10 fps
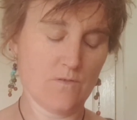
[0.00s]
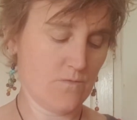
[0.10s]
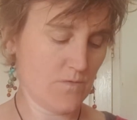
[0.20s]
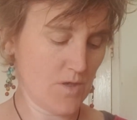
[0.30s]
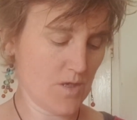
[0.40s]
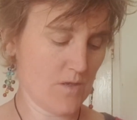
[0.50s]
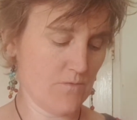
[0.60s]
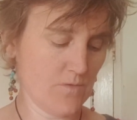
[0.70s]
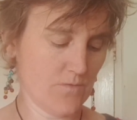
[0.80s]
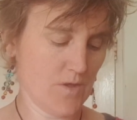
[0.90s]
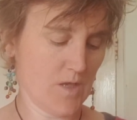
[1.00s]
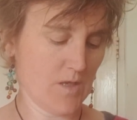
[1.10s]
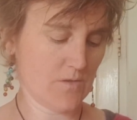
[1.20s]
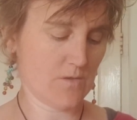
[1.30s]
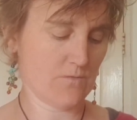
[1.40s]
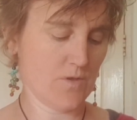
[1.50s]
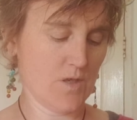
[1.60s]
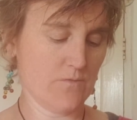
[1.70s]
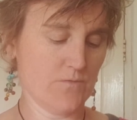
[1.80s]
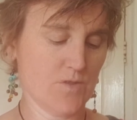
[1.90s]
5 of
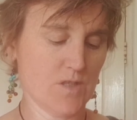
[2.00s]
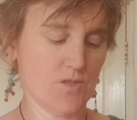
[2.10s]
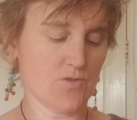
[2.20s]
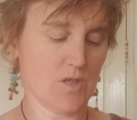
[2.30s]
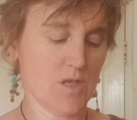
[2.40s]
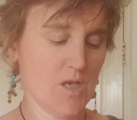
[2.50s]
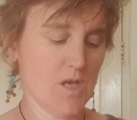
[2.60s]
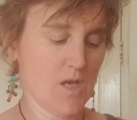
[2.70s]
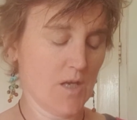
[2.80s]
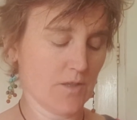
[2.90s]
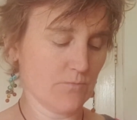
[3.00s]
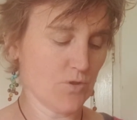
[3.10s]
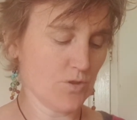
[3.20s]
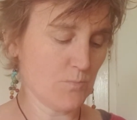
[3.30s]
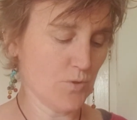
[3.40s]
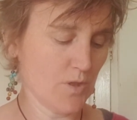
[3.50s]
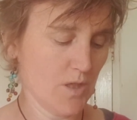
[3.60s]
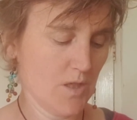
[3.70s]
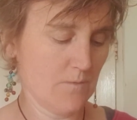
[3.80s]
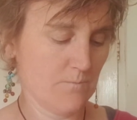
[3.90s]
the tea tree, and I'm going to put
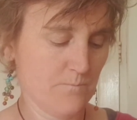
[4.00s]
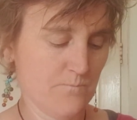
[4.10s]
in